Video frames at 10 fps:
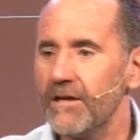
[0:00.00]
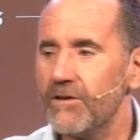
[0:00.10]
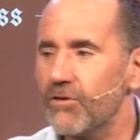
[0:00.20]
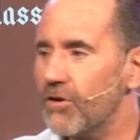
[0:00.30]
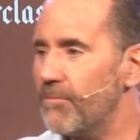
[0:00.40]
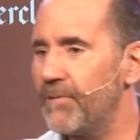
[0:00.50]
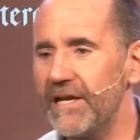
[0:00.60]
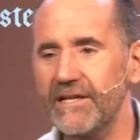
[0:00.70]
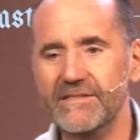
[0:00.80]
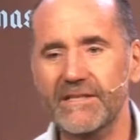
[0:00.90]
Your
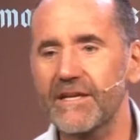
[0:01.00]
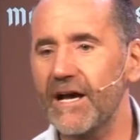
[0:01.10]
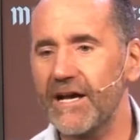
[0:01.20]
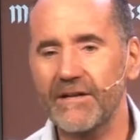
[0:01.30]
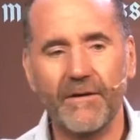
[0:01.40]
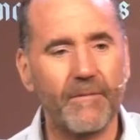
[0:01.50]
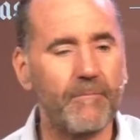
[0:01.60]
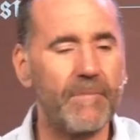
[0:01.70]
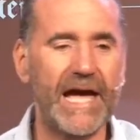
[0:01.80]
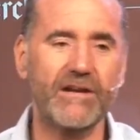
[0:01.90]
obedience to God
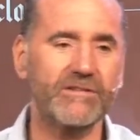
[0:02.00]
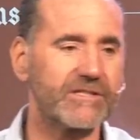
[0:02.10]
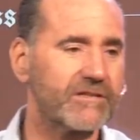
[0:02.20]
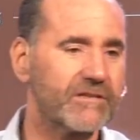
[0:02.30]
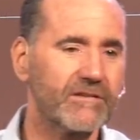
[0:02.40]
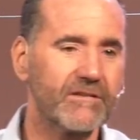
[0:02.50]
matters.